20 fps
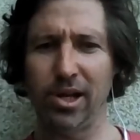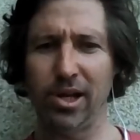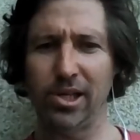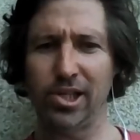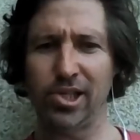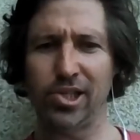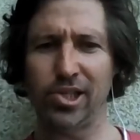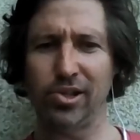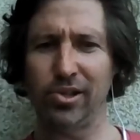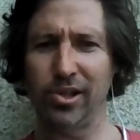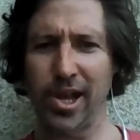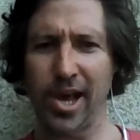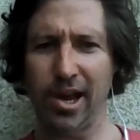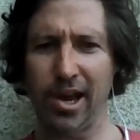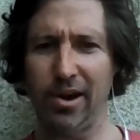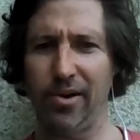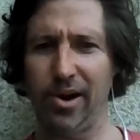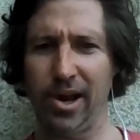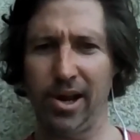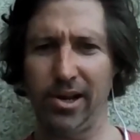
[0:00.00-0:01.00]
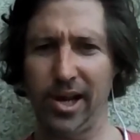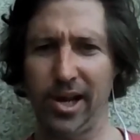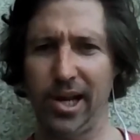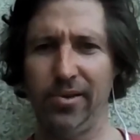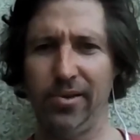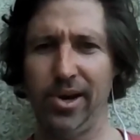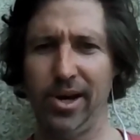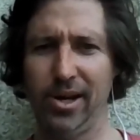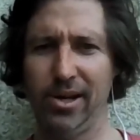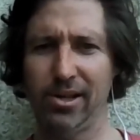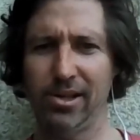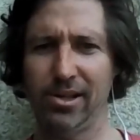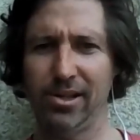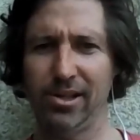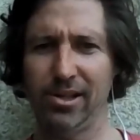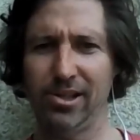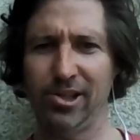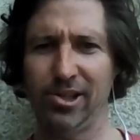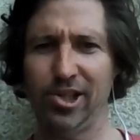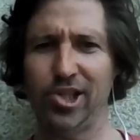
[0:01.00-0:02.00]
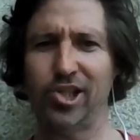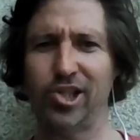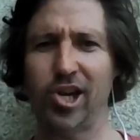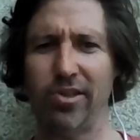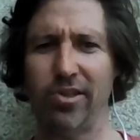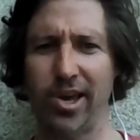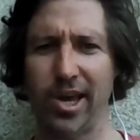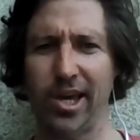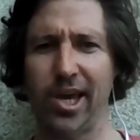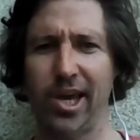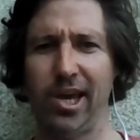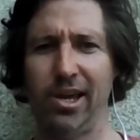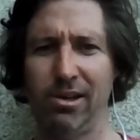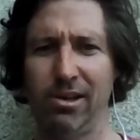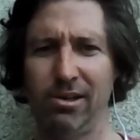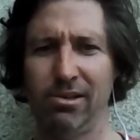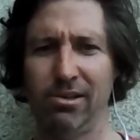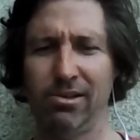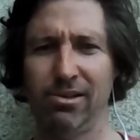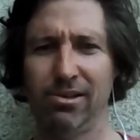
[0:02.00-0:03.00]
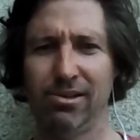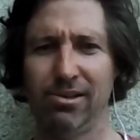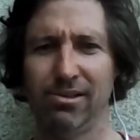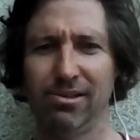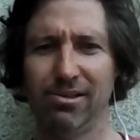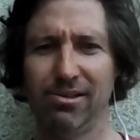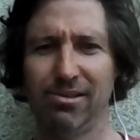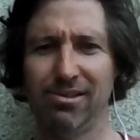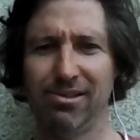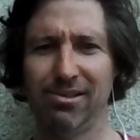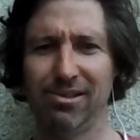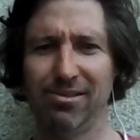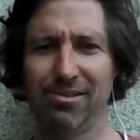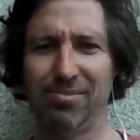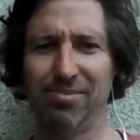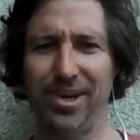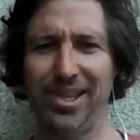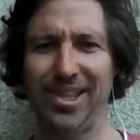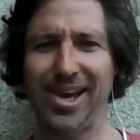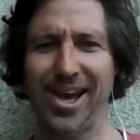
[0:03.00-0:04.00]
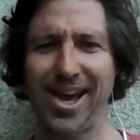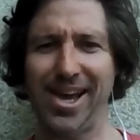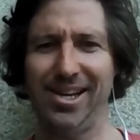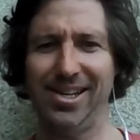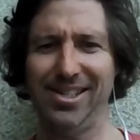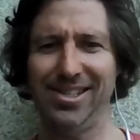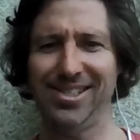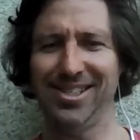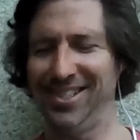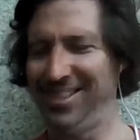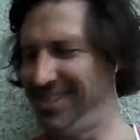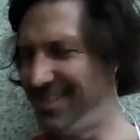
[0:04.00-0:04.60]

still hang around anyway, just so they can be the haters?